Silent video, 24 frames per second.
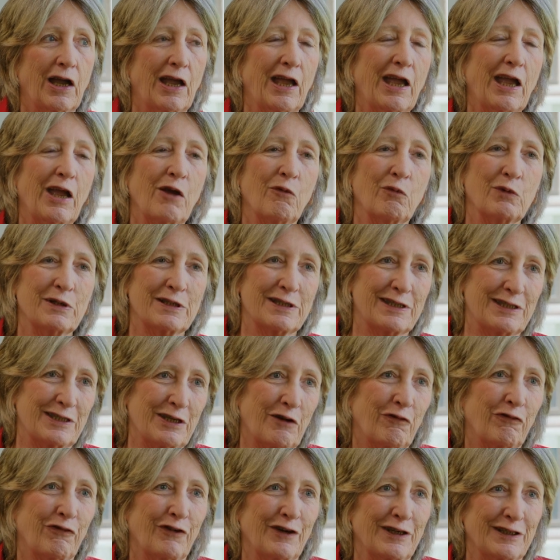it was
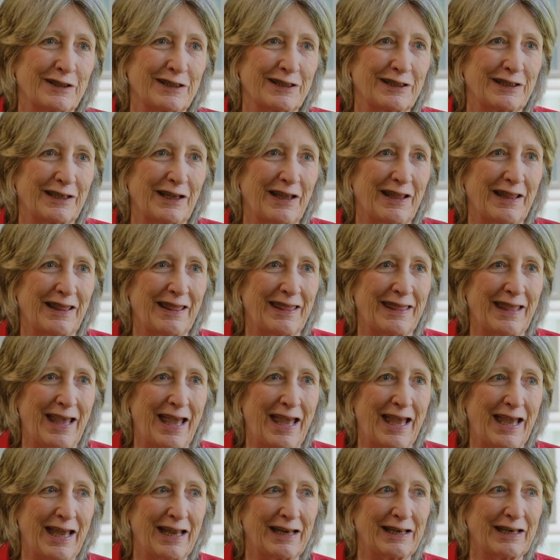different
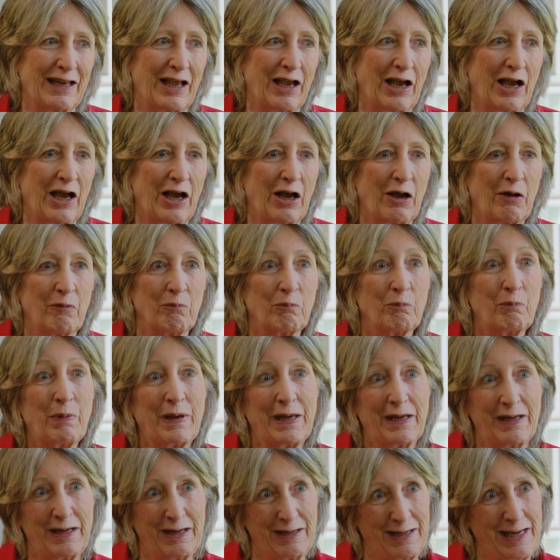than
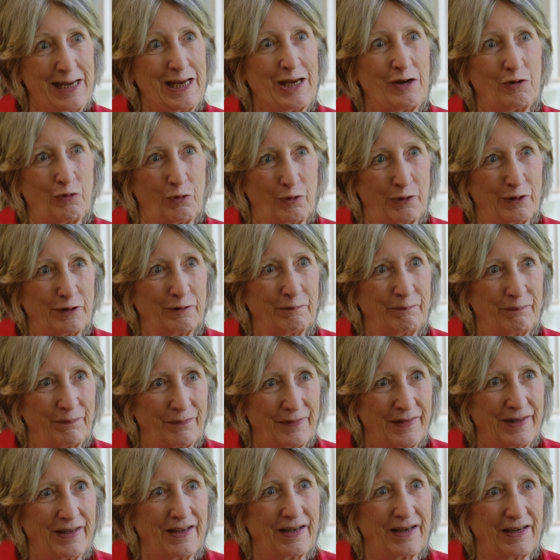being an equal.
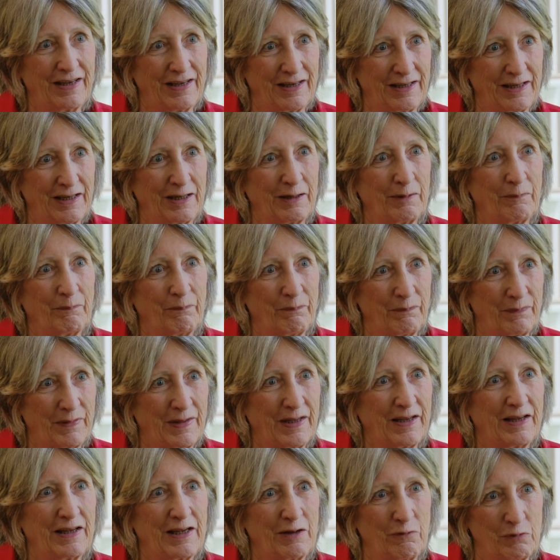
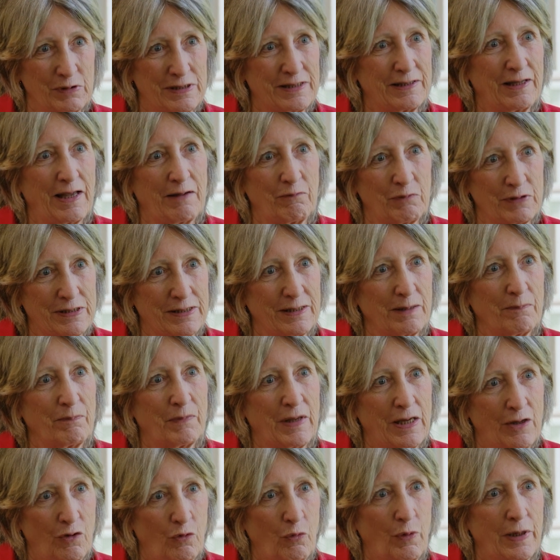That was
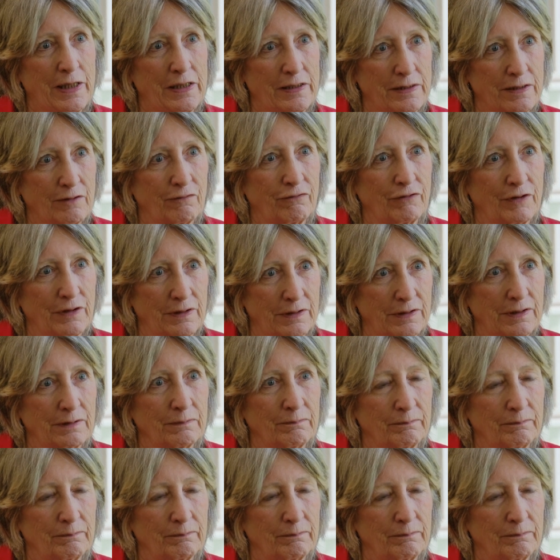something quite different.